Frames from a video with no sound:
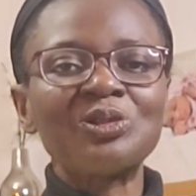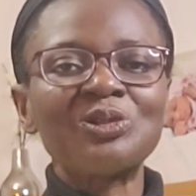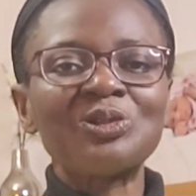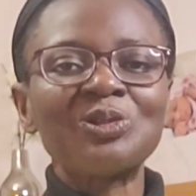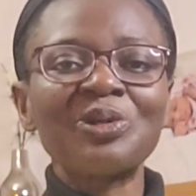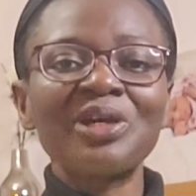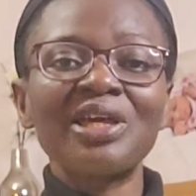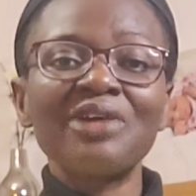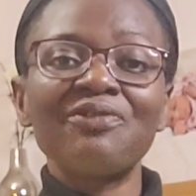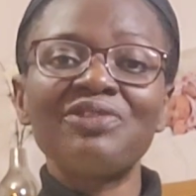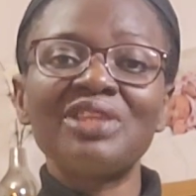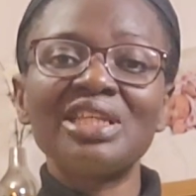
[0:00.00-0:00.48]

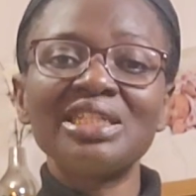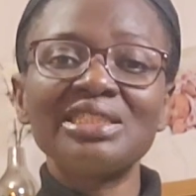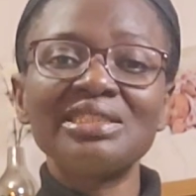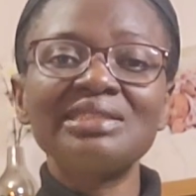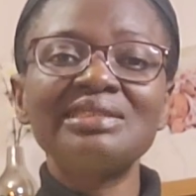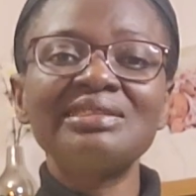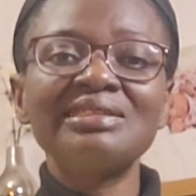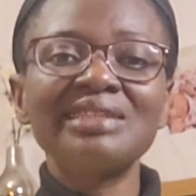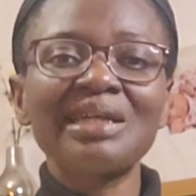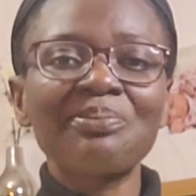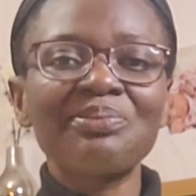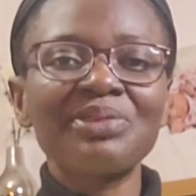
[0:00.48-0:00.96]
So if this
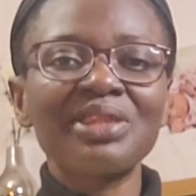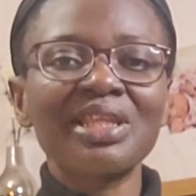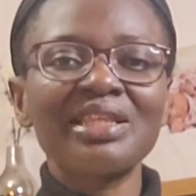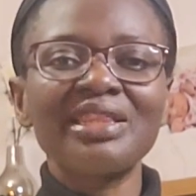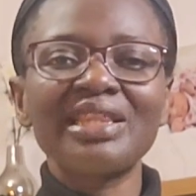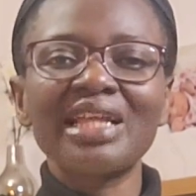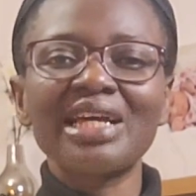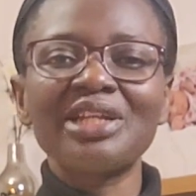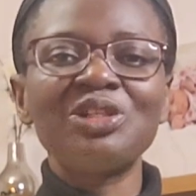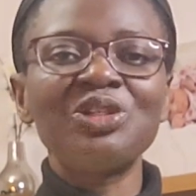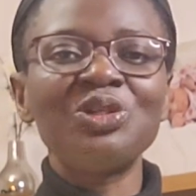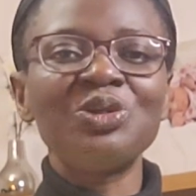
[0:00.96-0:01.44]
is
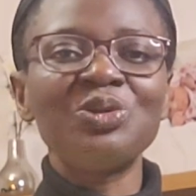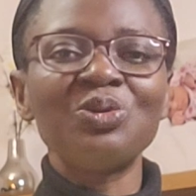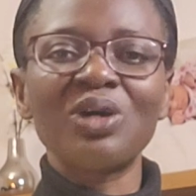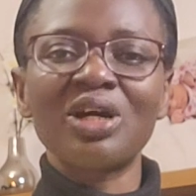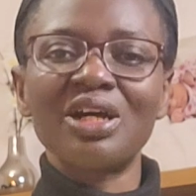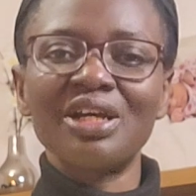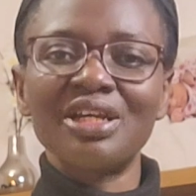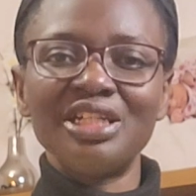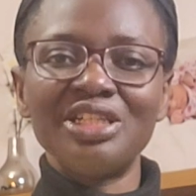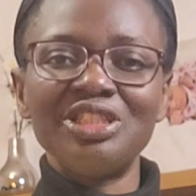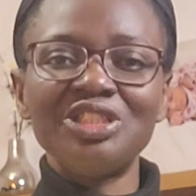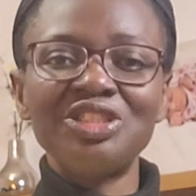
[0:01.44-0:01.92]
something that you
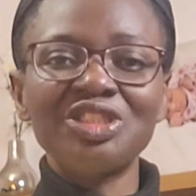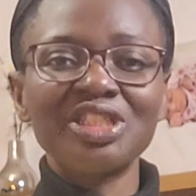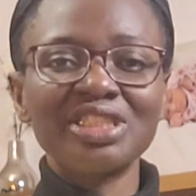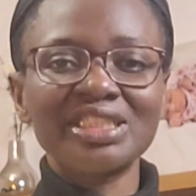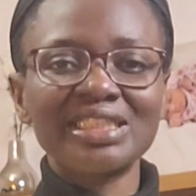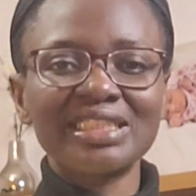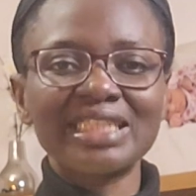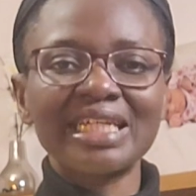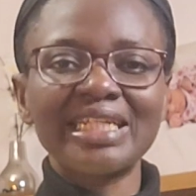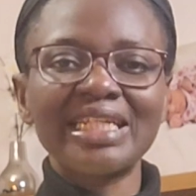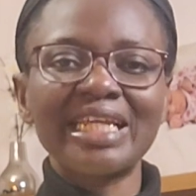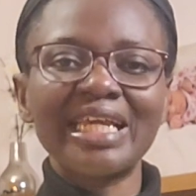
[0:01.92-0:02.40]
are
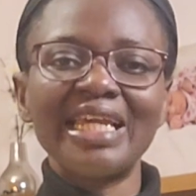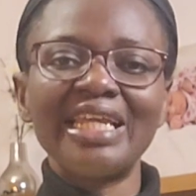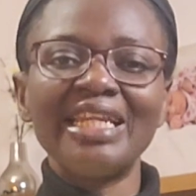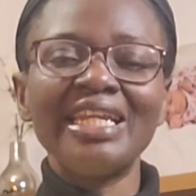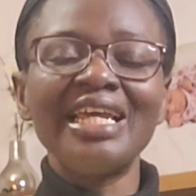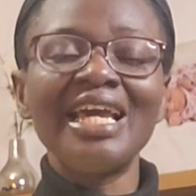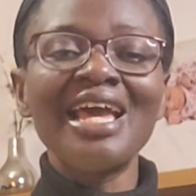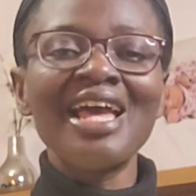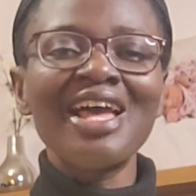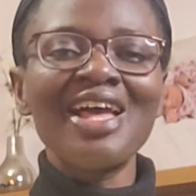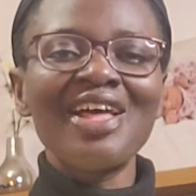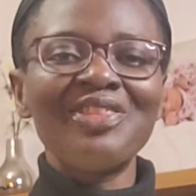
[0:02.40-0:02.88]
interested in,